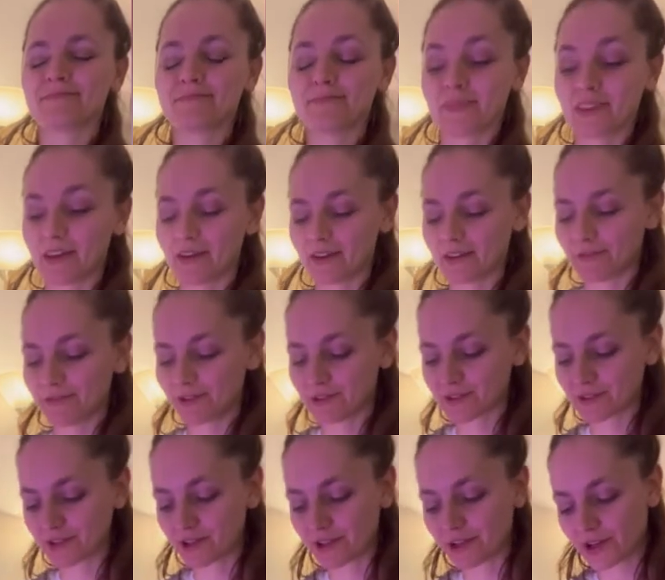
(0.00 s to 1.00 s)
Yeah, it feels
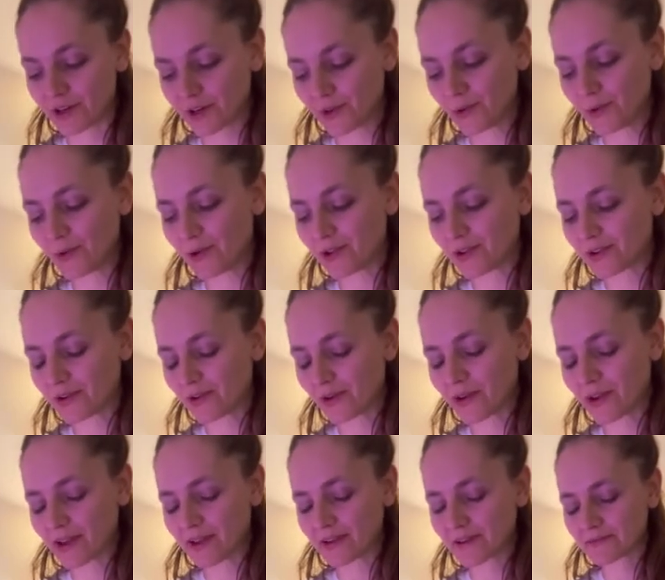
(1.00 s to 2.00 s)
clear. Cool.
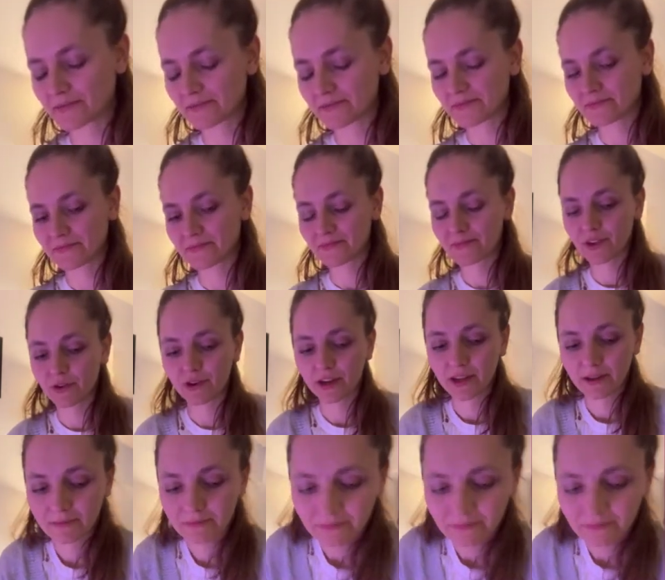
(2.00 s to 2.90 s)
Okay, great.